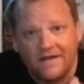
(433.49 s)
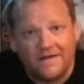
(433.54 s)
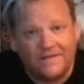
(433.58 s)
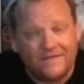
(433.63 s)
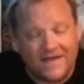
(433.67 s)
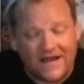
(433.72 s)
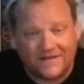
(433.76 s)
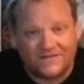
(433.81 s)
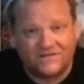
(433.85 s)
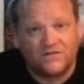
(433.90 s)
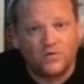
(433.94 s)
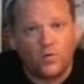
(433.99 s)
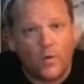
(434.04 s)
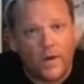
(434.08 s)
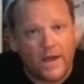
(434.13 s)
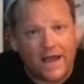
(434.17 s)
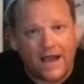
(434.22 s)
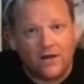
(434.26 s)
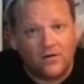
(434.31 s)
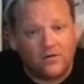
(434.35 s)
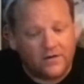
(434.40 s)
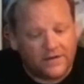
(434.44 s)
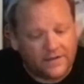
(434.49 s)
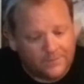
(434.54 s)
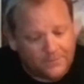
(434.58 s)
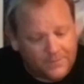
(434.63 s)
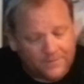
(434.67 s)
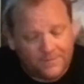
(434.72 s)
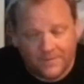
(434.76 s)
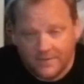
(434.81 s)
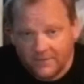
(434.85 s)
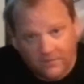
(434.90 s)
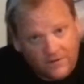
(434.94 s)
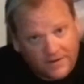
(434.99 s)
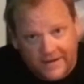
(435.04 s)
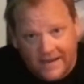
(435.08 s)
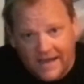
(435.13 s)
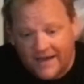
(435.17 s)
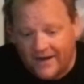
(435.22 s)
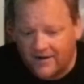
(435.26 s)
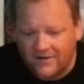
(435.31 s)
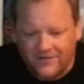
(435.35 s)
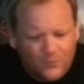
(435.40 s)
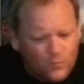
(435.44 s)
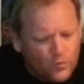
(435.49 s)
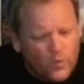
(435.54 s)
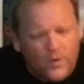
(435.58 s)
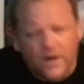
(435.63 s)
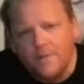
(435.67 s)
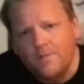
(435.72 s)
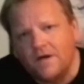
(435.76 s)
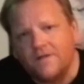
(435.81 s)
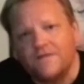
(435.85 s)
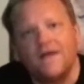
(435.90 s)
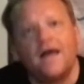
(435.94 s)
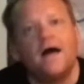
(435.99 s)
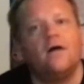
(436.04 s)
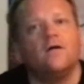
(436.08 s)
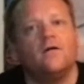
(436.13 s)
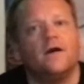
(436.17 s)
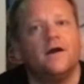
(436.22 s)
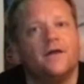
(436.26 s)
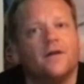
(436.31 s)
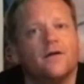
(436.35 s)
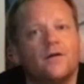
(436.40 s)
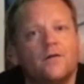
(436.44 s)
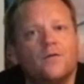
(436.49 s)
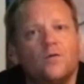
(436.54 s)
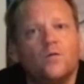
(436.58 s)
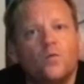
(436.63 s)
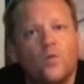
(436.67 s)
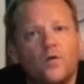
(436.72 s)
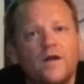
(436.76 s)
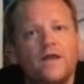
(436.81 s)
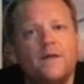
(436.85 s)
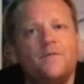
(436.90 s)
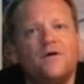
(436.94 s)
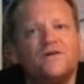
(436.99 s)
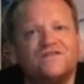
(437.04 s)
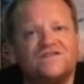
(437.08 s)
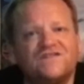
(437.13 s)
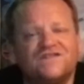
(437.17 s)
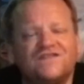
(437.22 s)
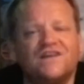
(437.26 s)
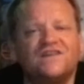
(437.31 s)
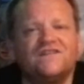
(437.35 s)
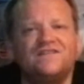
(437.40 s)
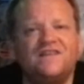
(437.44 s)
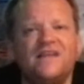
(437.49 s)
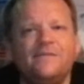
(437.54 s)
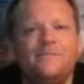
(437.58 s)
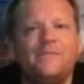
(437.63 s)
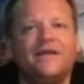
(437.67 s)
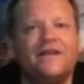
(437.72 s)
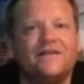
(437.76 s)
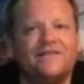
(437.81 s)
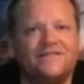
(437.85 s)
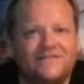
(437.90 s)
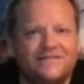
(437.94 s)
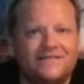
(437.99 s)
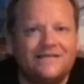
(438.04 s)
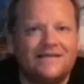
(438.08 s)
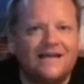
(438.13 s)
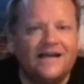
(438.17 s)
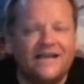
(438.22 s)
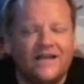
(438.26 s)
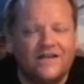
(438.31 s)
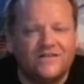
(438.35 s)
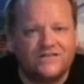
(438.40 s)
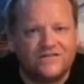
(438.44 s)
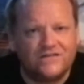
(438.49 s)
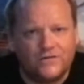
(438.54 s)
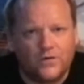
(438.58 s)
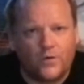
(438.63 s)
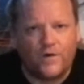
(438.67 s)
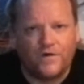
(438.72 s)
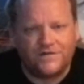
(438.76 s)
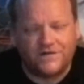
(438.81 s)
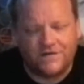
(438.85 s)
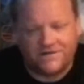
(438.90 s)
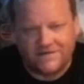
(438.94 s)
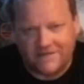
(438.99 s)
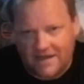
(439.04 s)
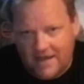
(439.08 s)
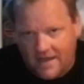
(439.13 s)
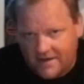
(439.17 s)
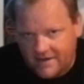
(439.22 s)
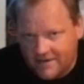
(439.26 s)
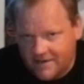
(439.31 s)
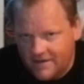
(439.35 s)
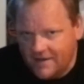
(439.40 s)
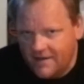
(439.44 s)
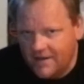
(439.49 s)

That's the way I look at, look at it. Worry about that later. Worry about 60 minutes against Georgia Tech.